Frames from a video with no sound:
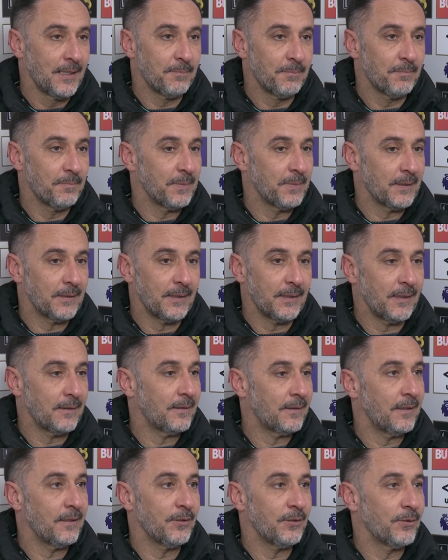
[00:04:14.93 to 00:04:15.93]
but I
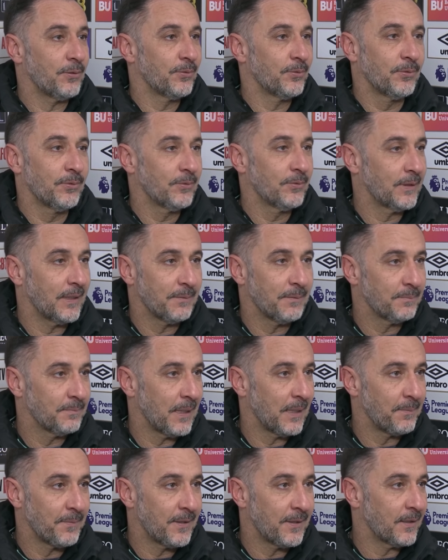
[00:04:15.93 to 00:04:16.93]
tell you,
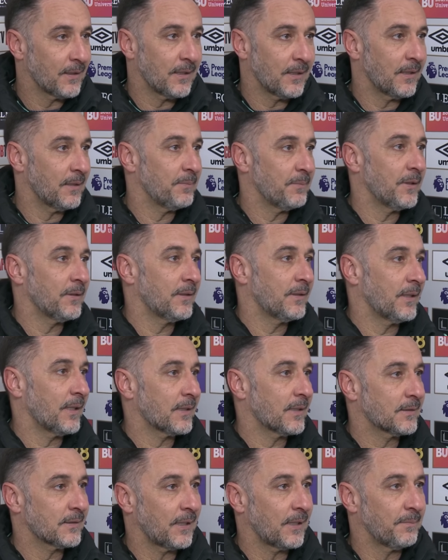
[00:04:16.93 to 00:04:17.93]
I'm thinking about the
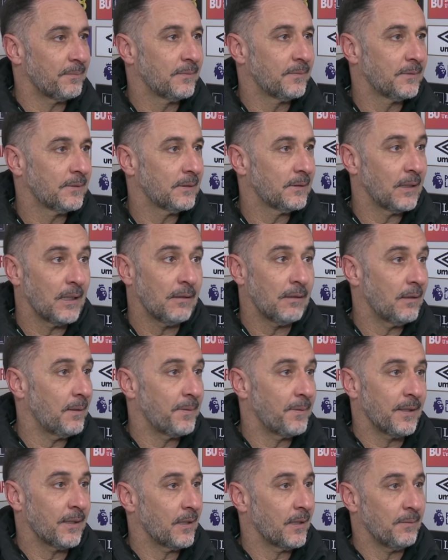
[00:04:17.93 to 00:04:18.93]
next game. Now I'm
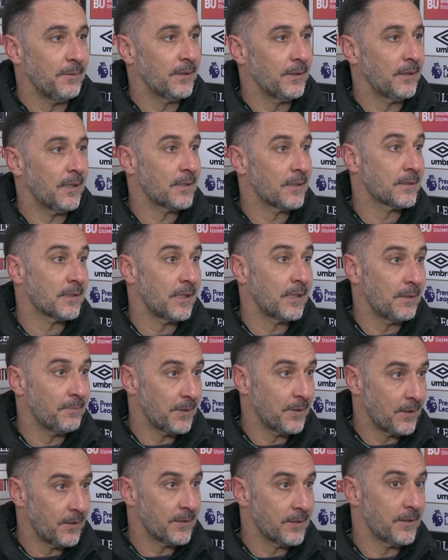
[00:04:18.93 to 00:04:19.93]
thinking about next game,
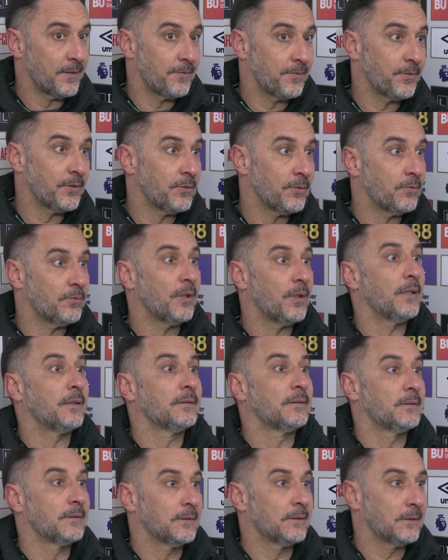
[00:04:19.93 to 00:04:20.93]
because if we
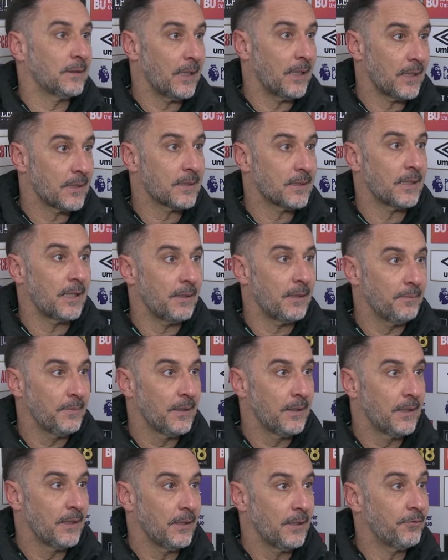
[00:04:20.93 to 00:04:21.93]
win the next
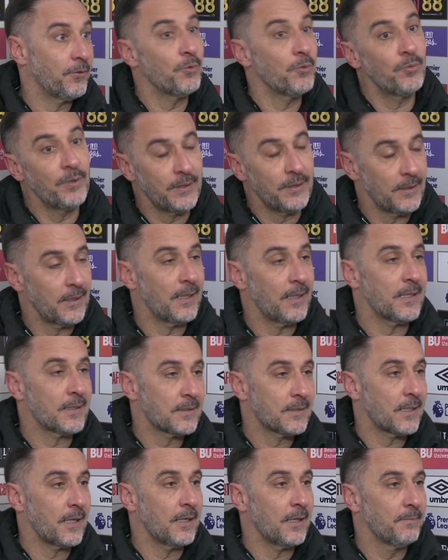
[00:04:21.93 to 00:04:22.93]

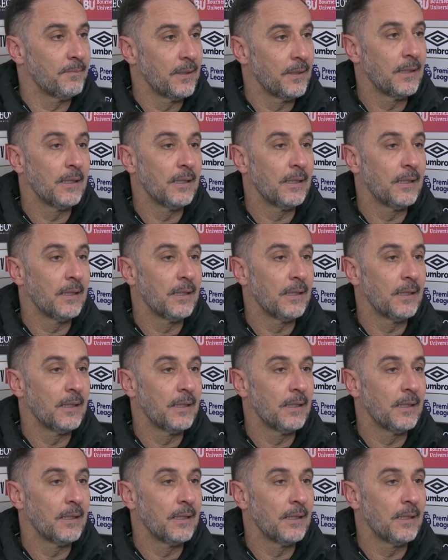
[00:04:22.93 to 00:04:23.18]
game,